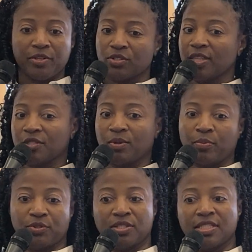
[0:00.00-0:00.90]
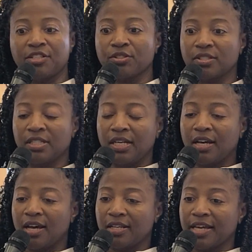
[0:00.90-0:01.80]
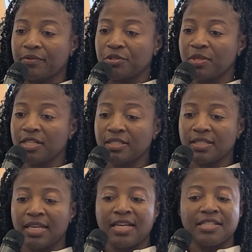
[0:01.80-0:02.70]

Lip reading: So that's what person-centered language means.